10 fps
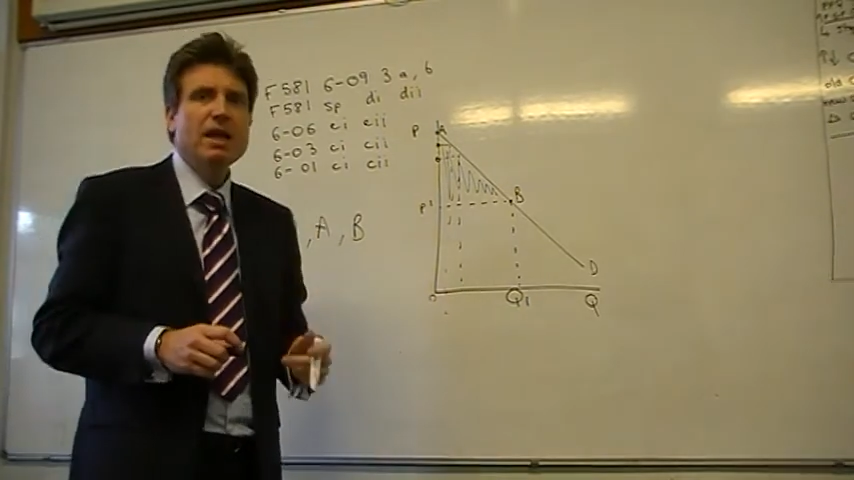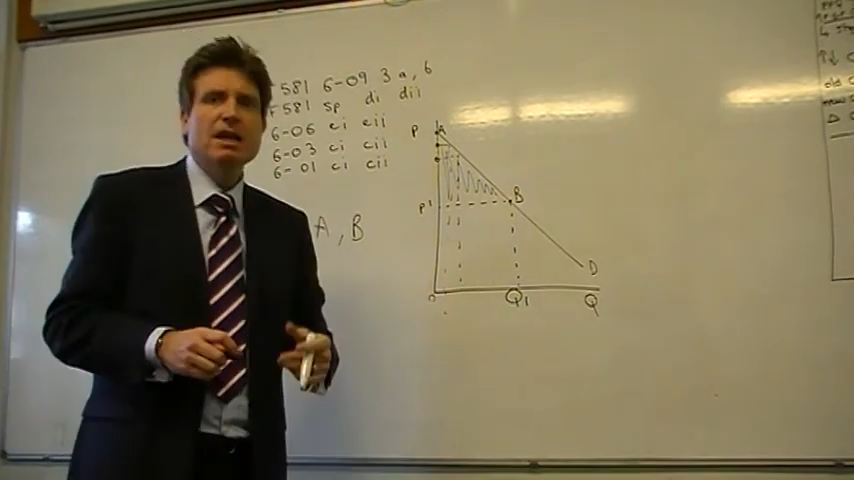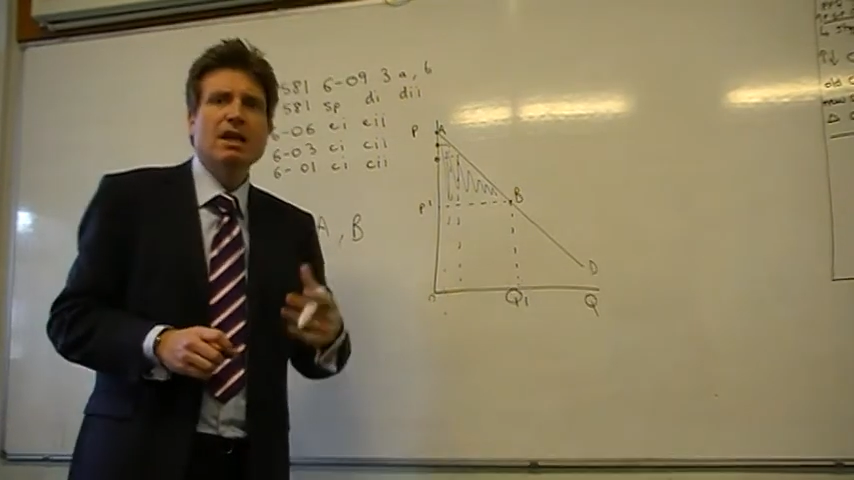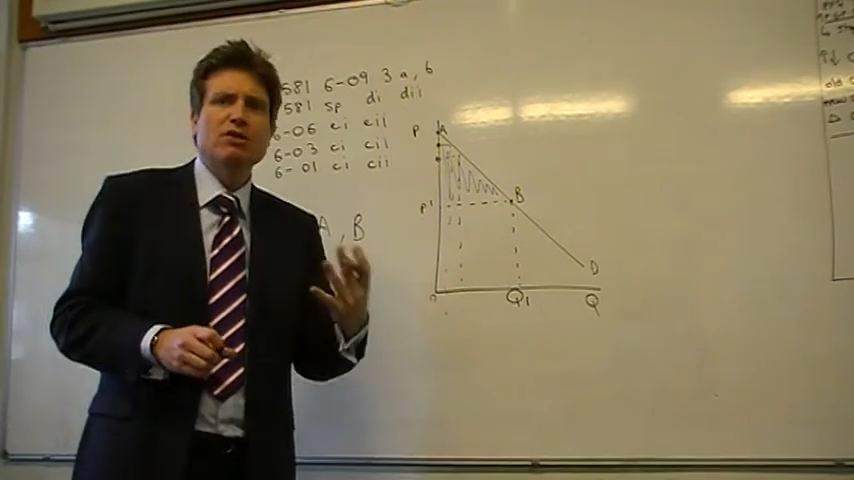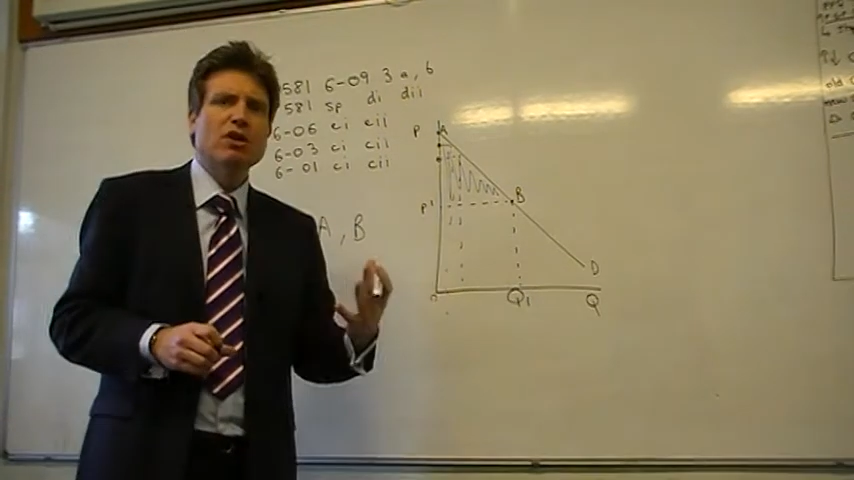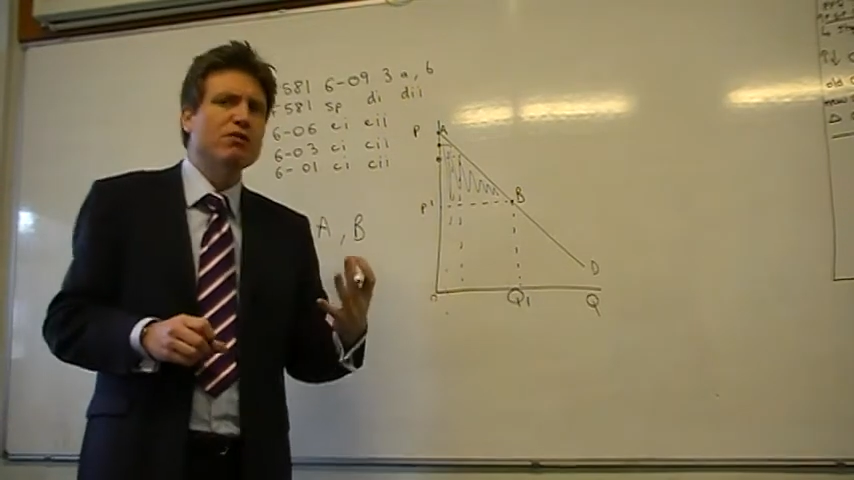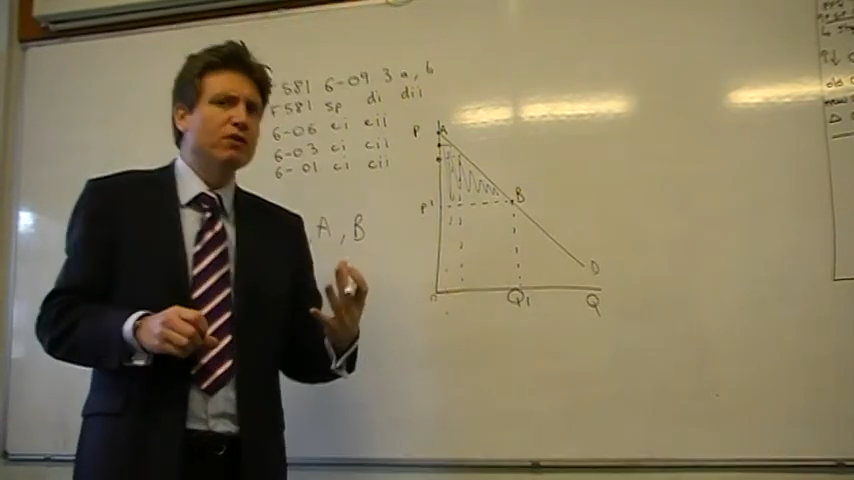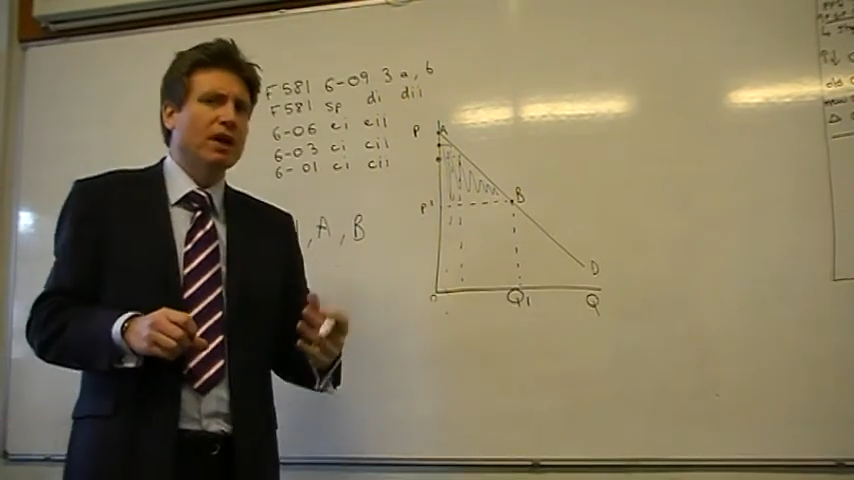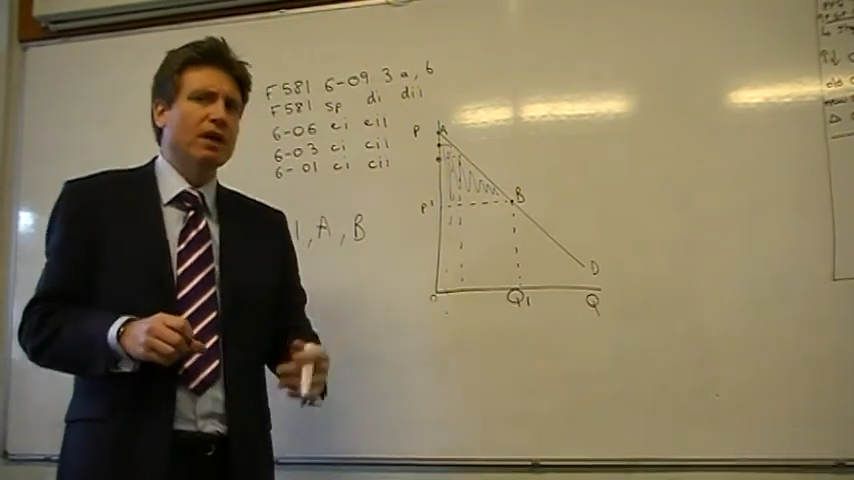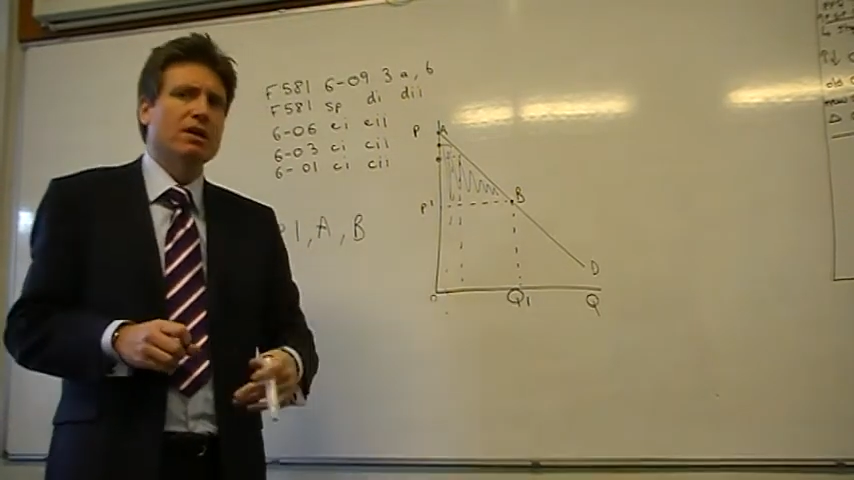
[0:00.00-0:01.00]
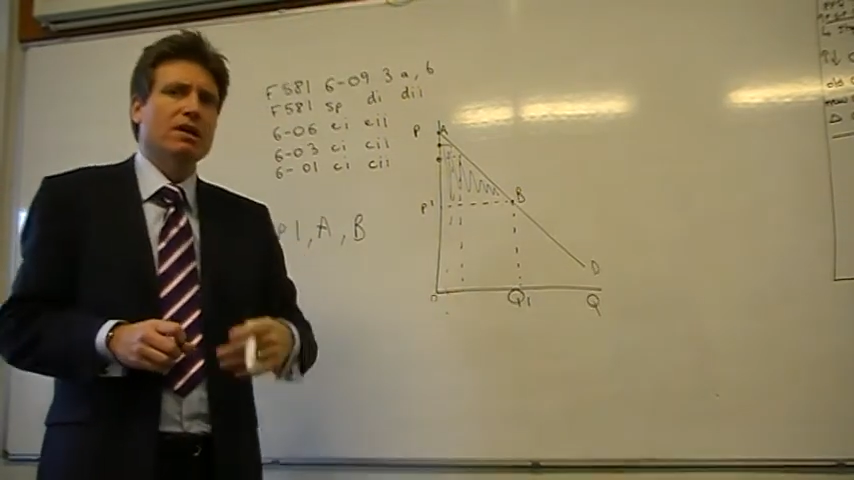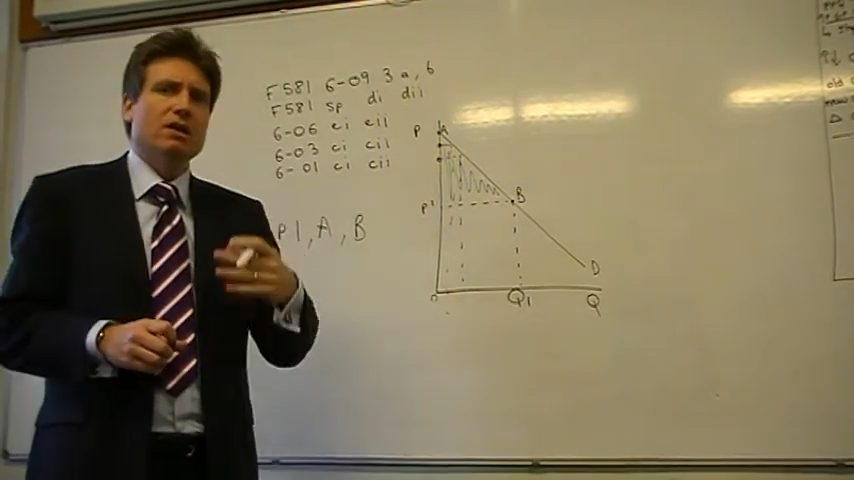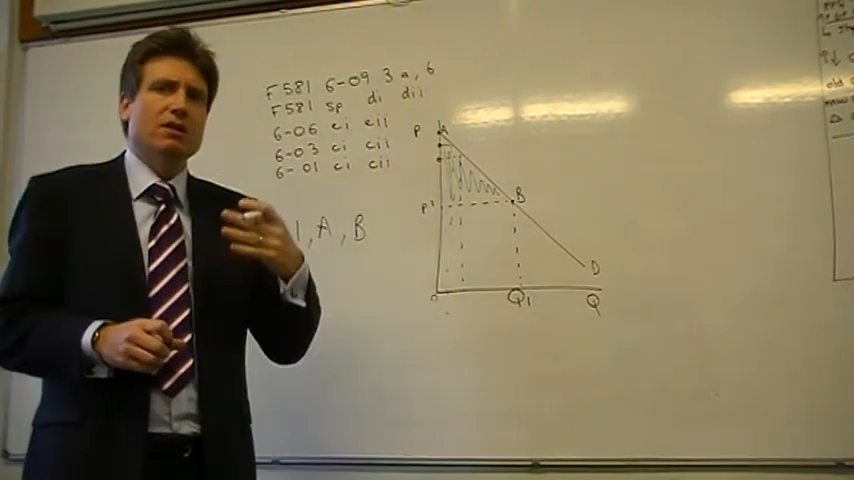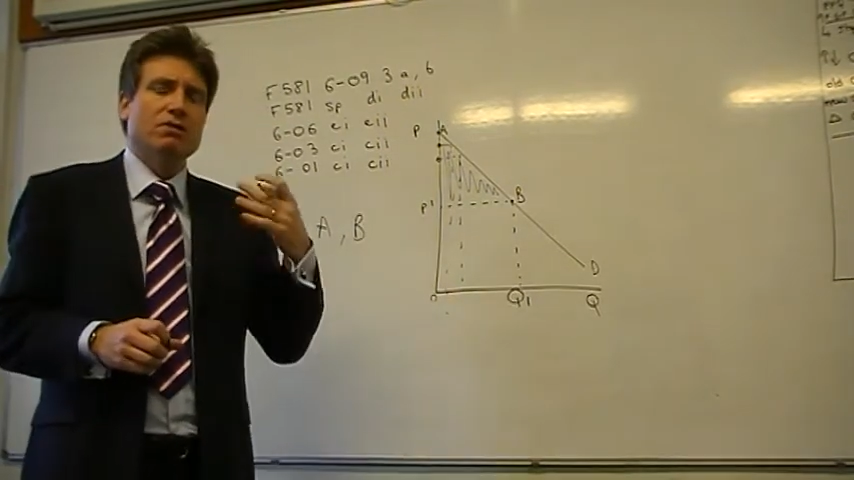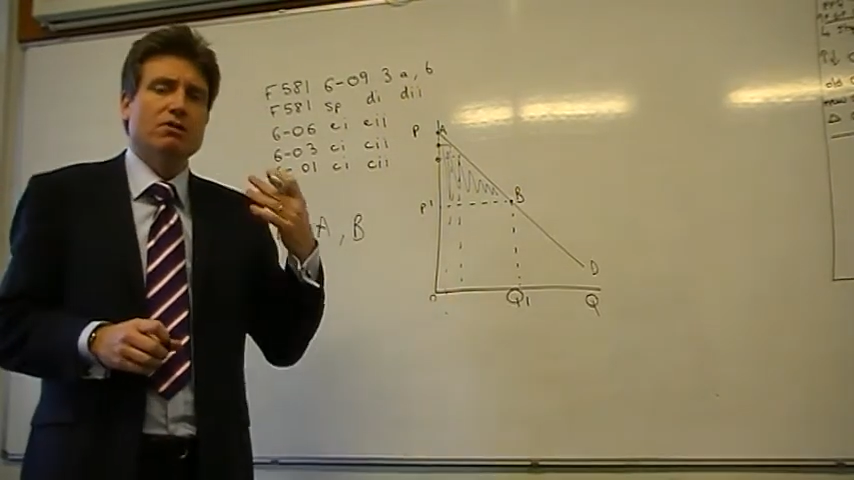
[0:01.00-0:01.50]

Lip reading: Now don't forget,